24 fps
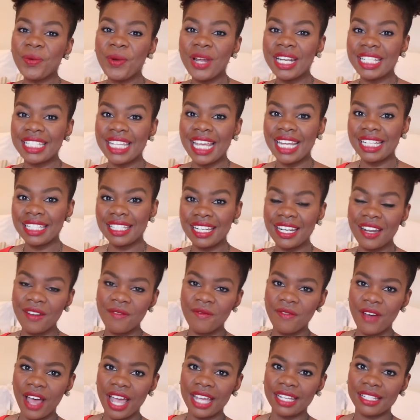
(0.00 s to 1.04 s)
when Dentine
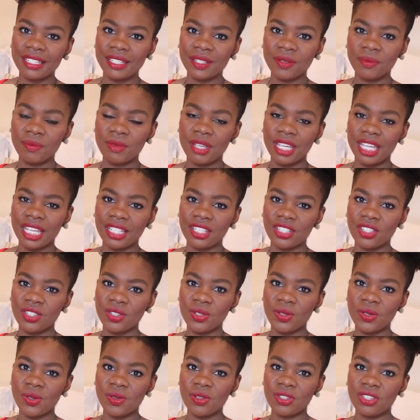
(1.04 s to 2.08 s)
invited me
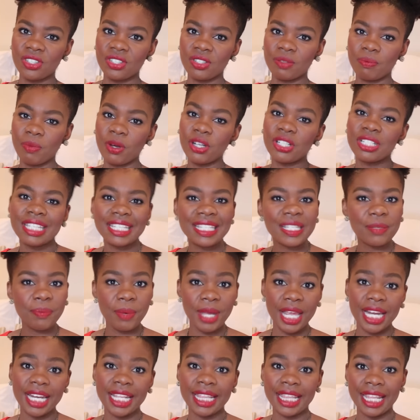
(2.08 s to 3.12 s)
to
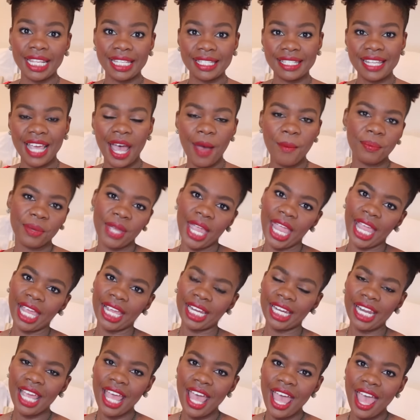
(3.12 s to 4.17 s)
participate in this
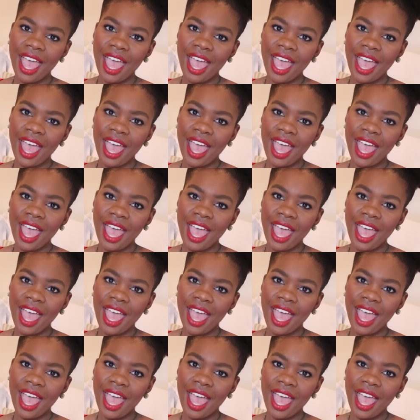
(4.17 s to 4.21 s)
campaign